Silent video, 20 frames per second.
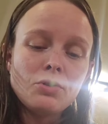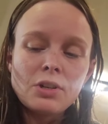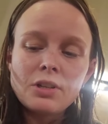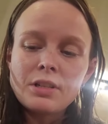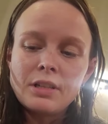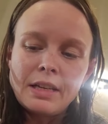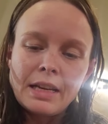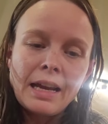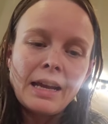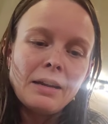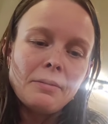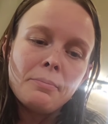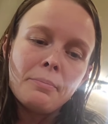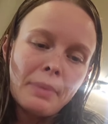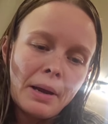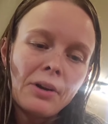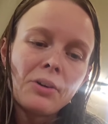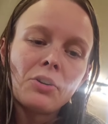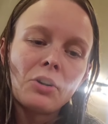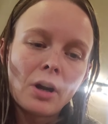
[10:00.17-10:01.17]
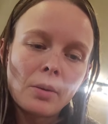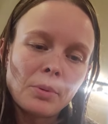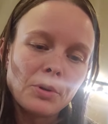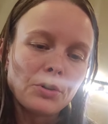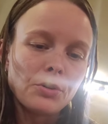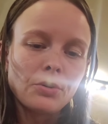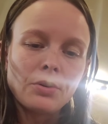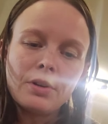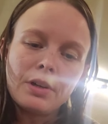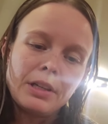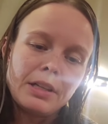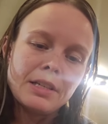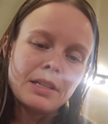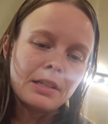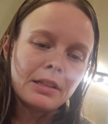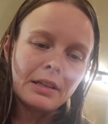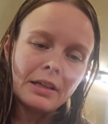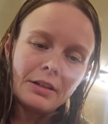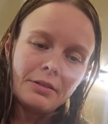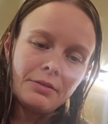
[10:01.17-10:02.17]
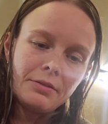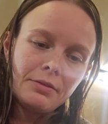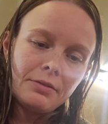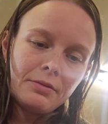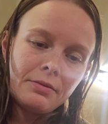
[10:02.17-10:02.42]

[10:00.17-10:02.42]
just get better opportunities in life.